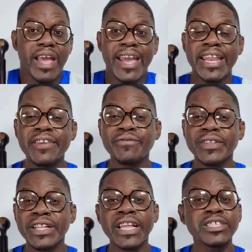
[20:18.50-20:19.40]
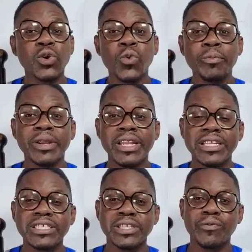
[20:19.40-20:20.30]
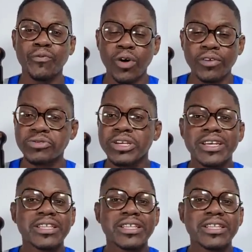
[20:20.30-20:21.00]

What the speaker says: And if there's a woman that is involved,